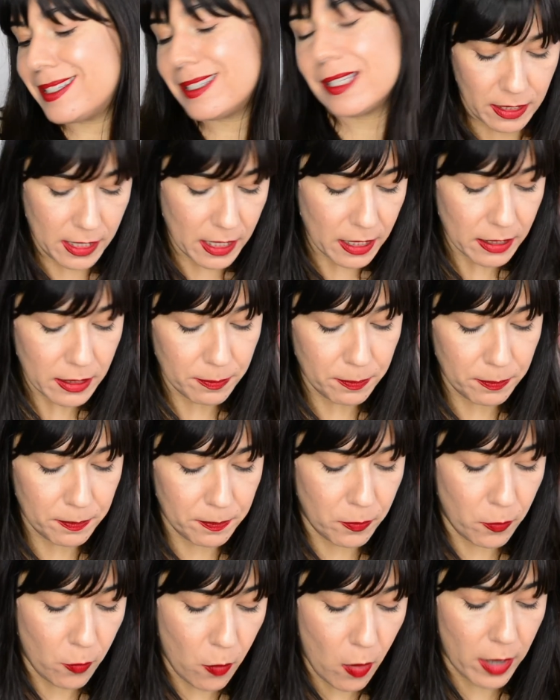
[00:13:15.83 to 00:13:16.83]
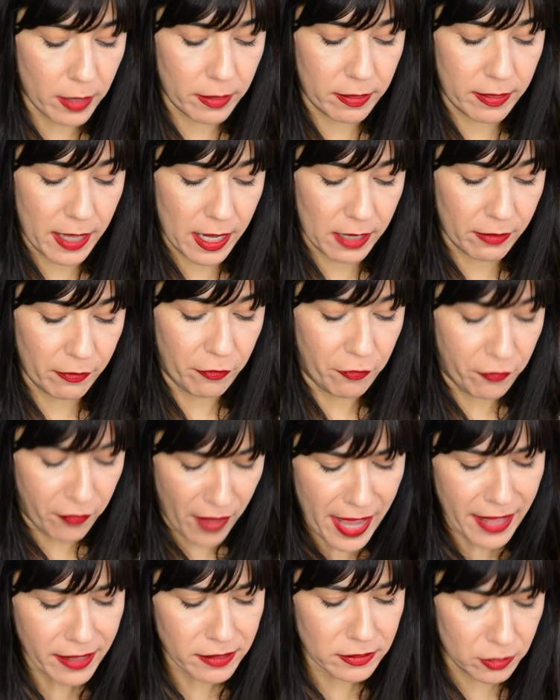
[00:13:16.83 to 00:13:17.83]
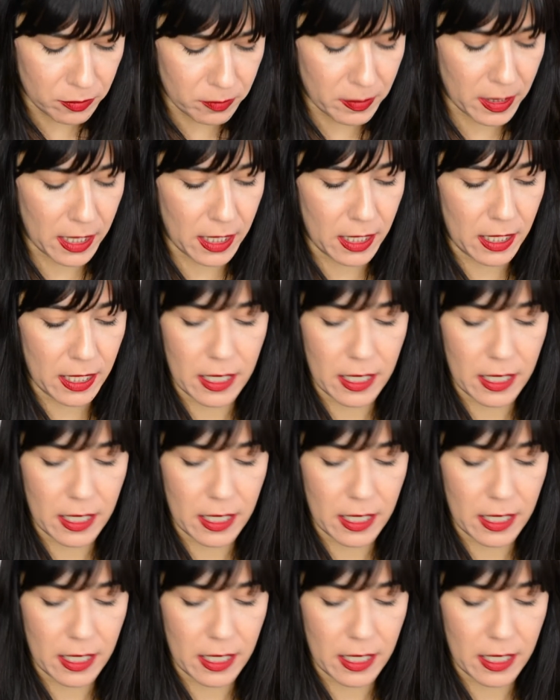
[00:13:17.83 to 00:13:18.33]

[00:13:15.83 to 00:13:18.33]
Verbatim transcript: The other one that failed me,